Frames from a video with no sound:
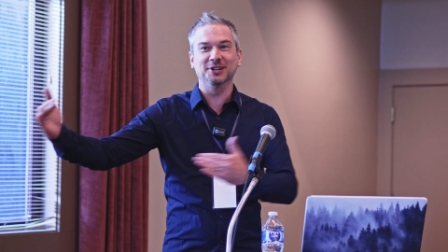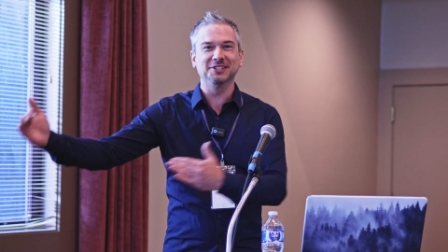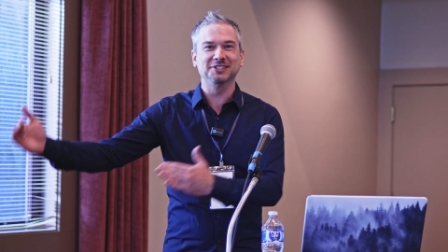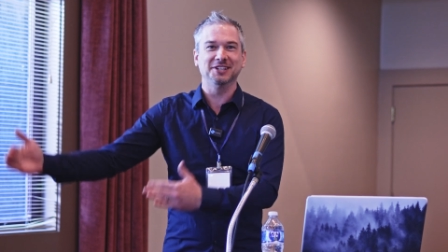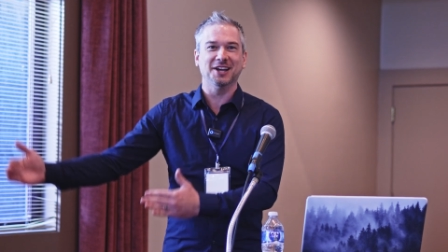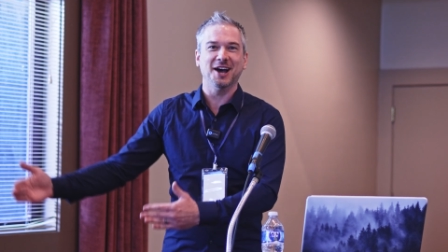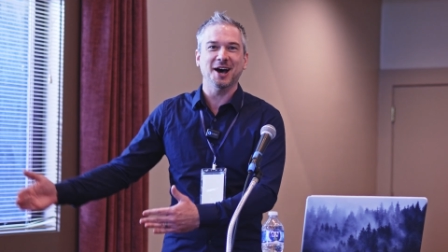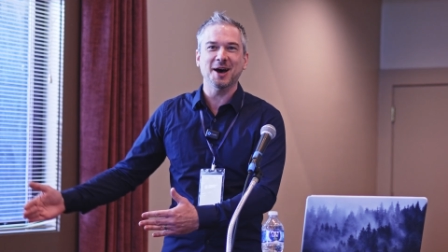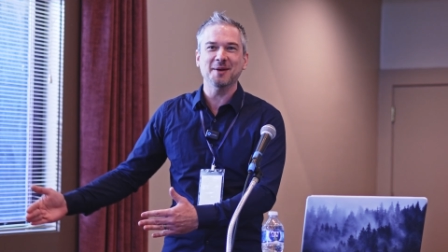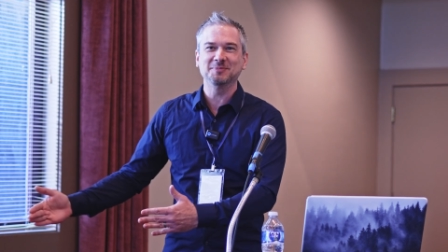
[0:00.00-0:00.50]

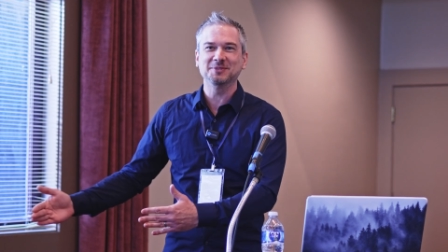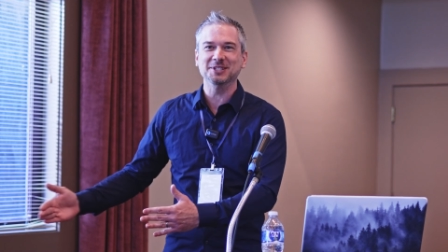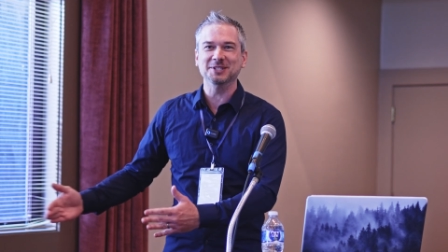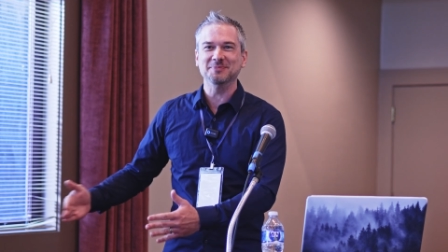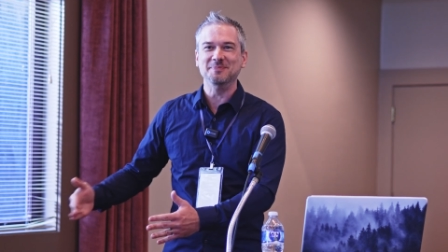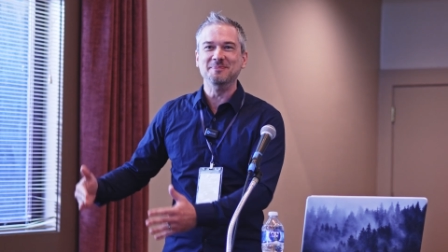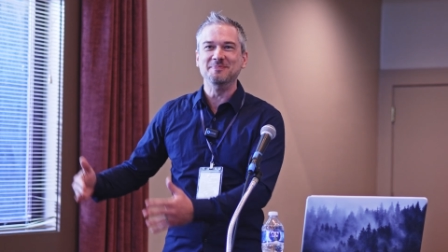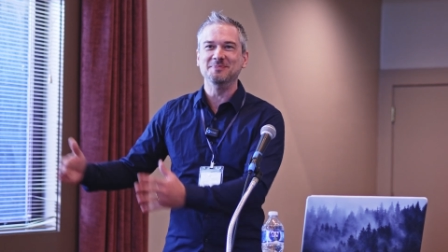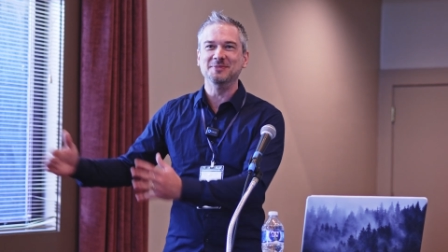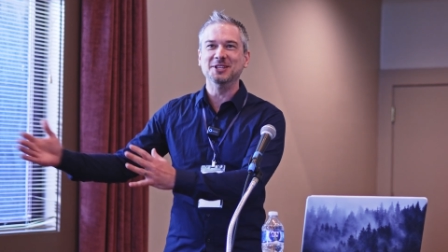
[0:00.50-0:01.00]

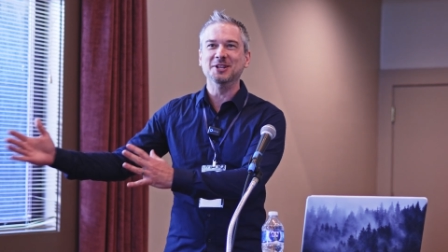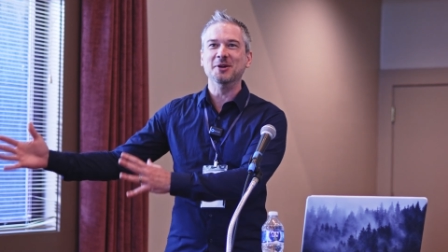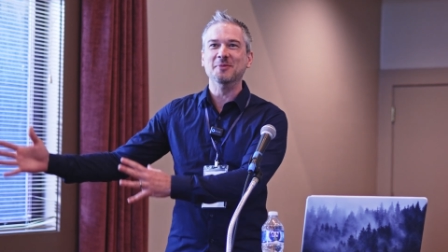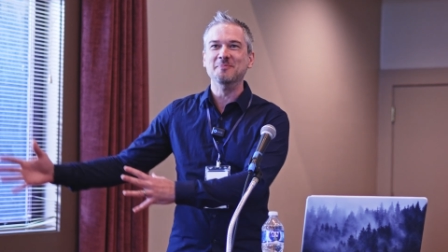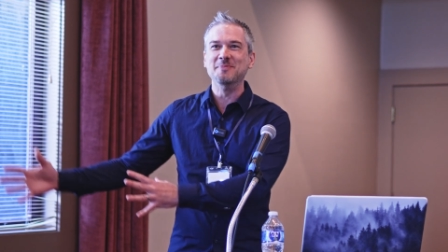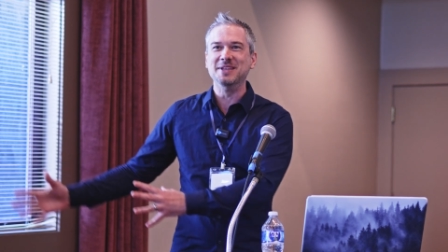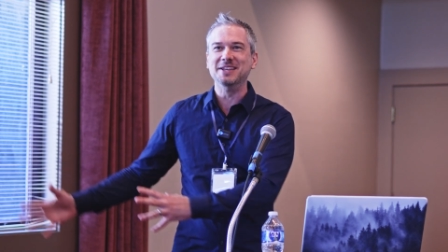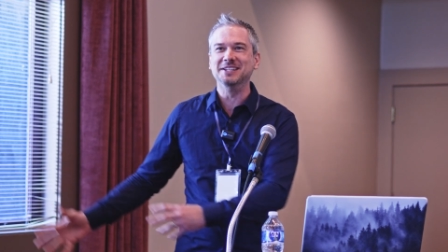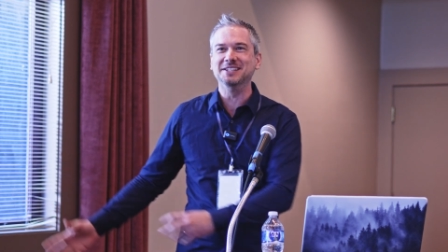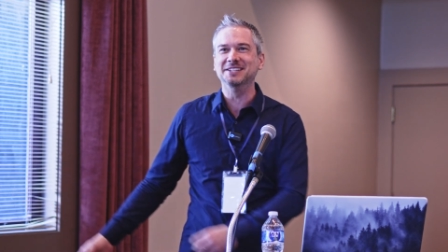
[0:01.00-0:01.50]
adopted, you
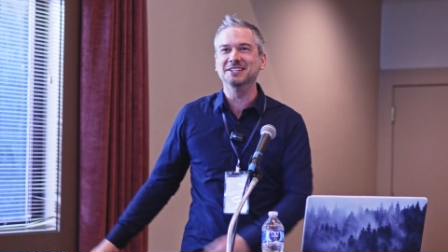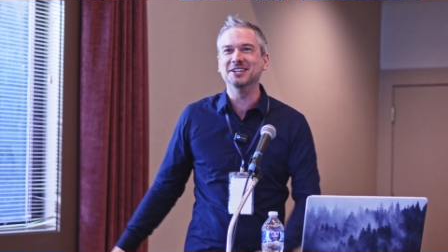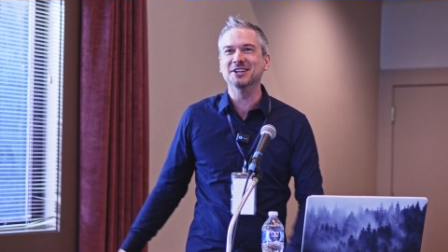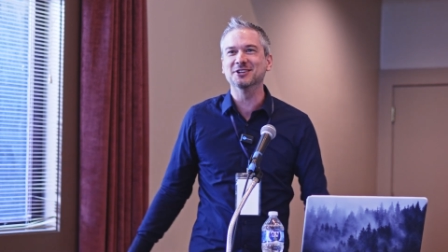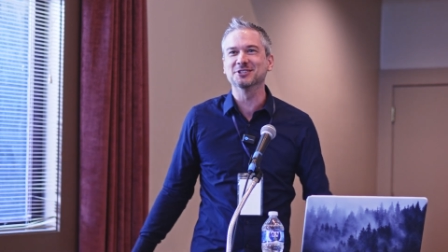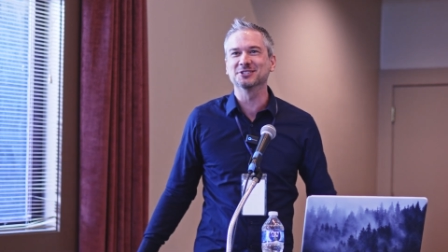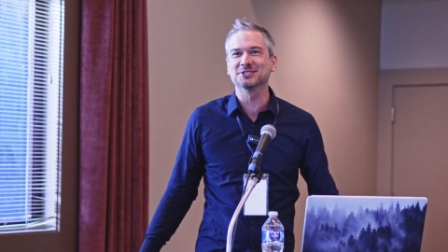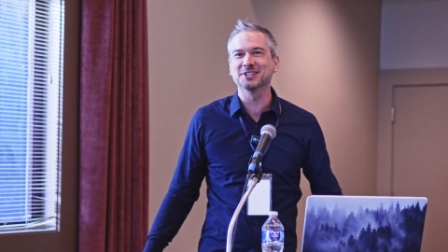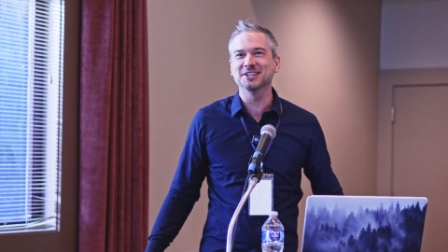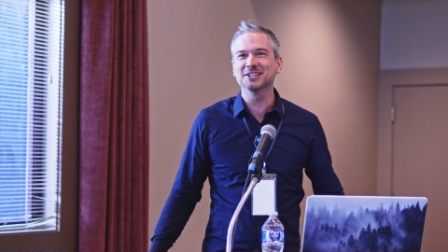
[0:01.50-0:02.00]
know, many
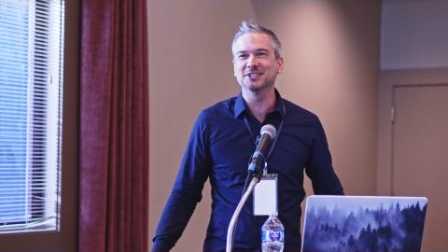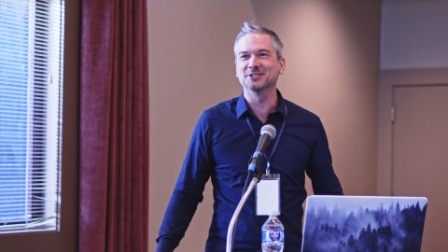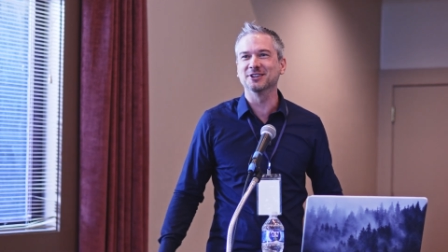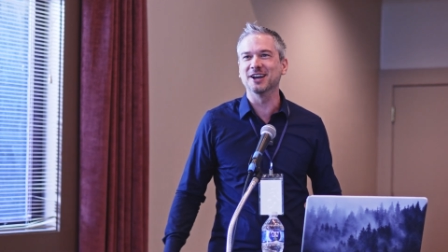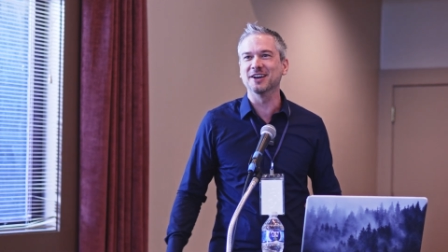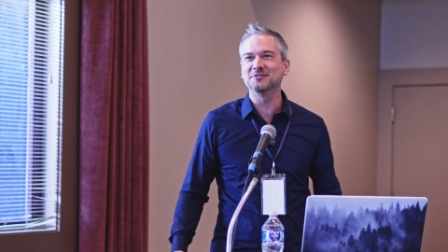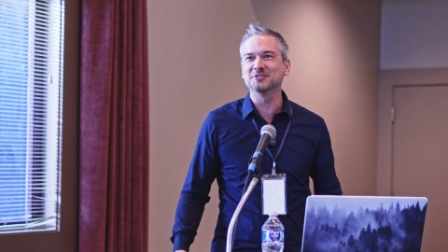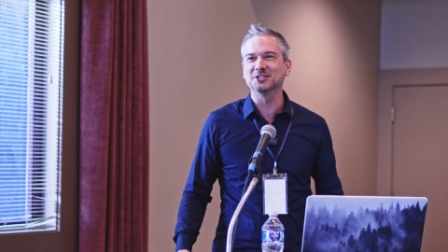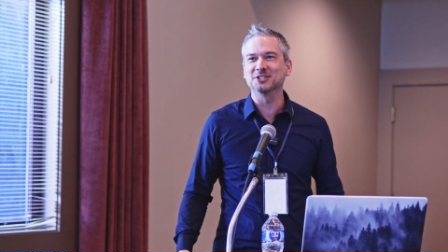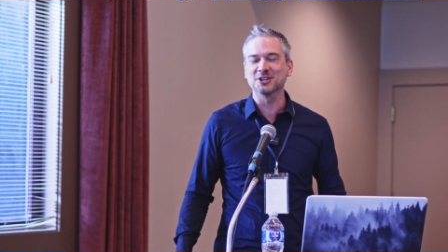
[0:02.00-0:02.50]
years later
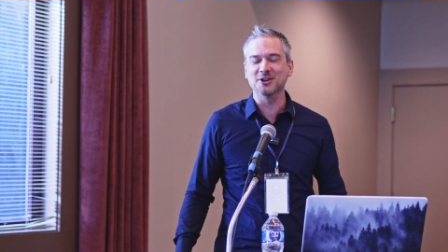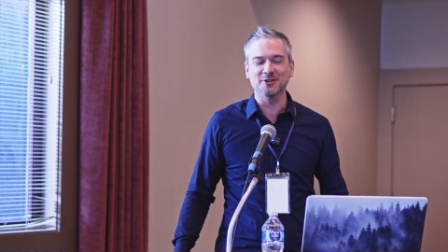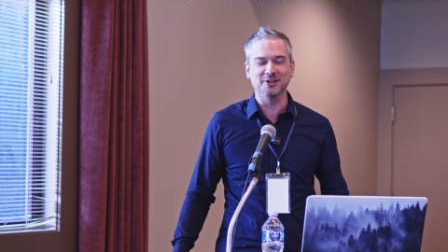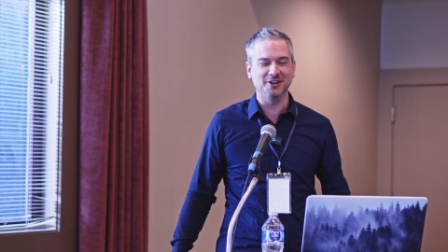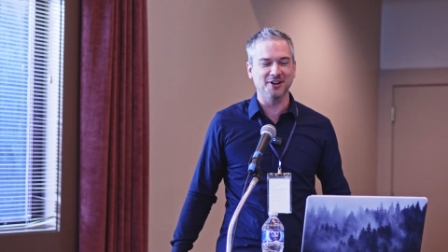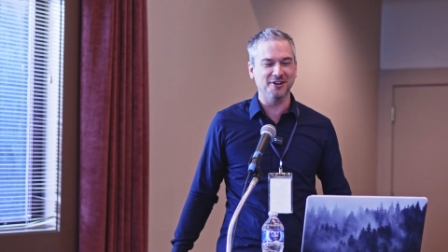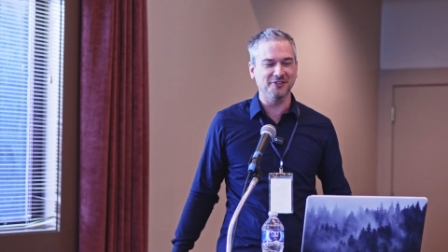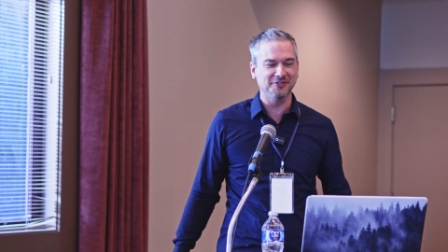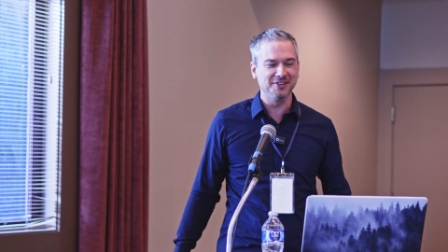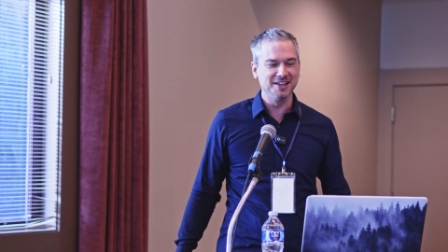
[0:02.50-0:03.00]
after
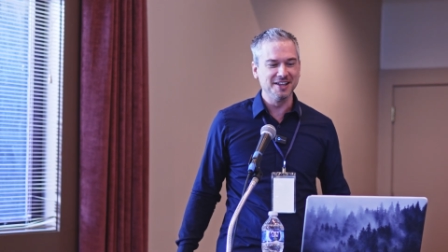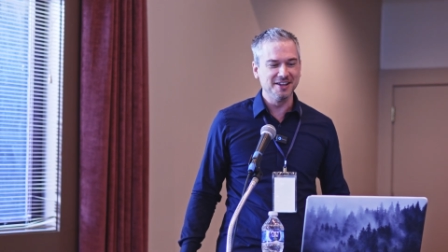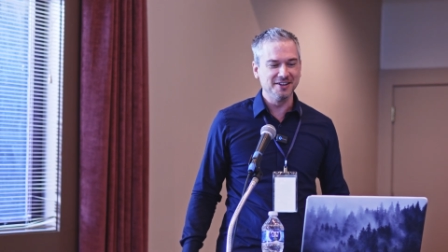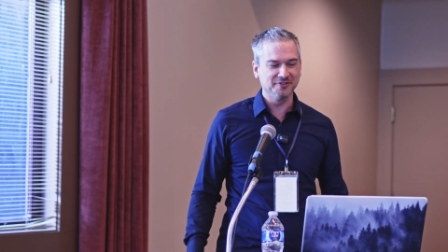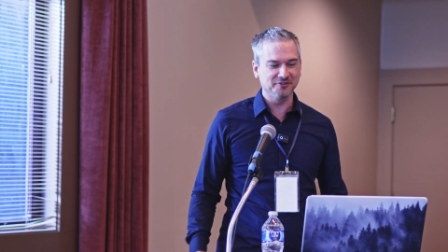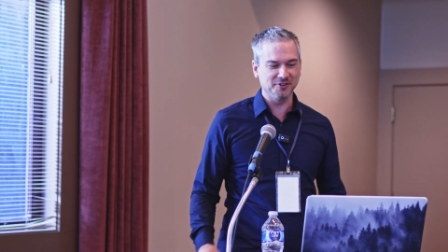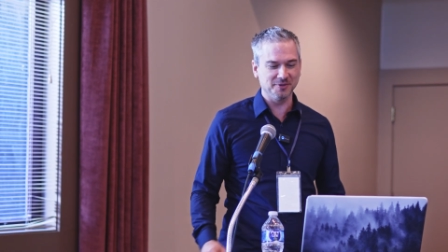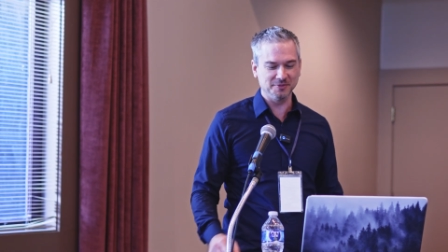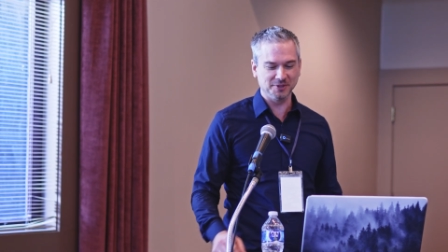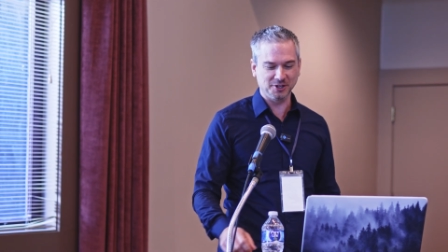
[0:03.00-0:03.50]
going off
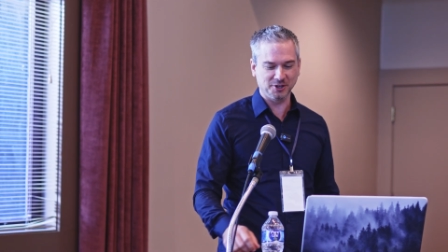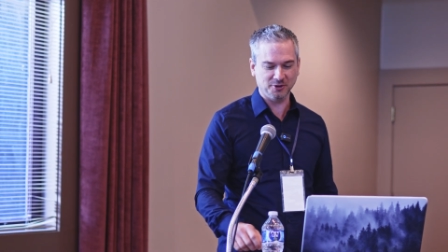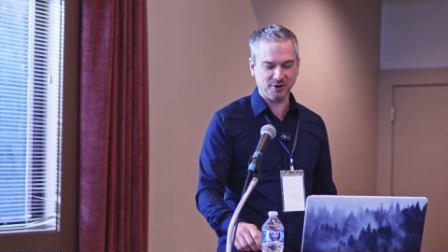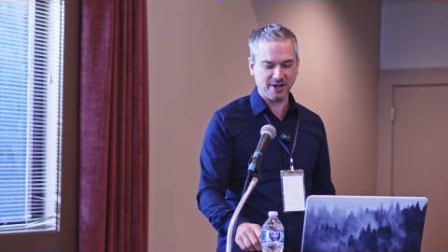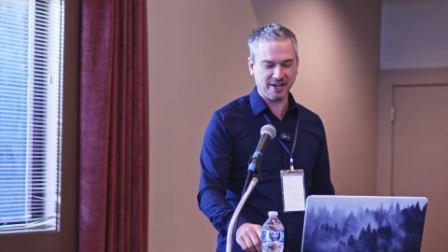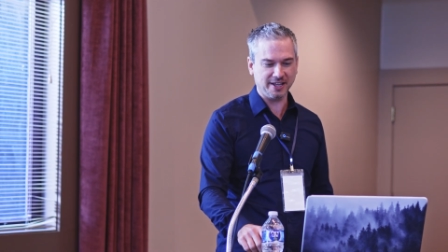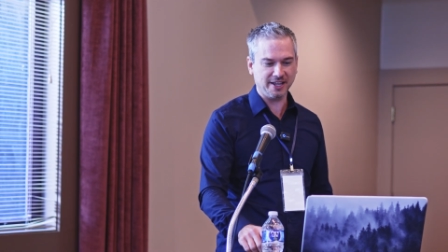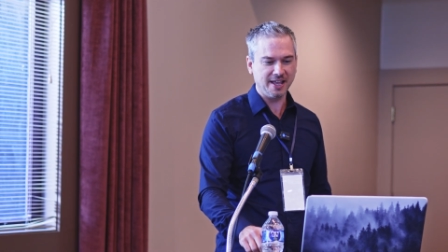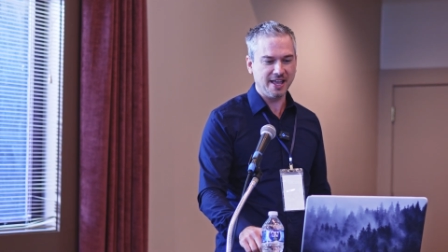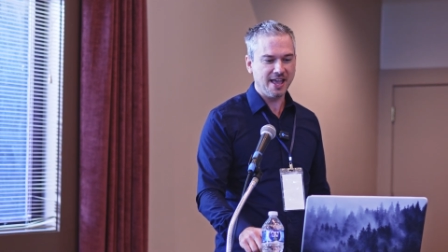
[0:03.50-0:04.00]
from the
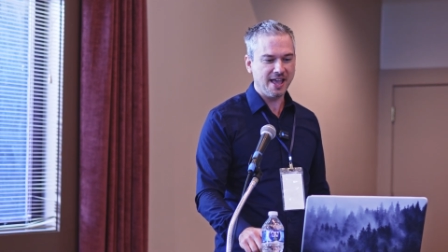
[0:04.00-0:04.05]
gray.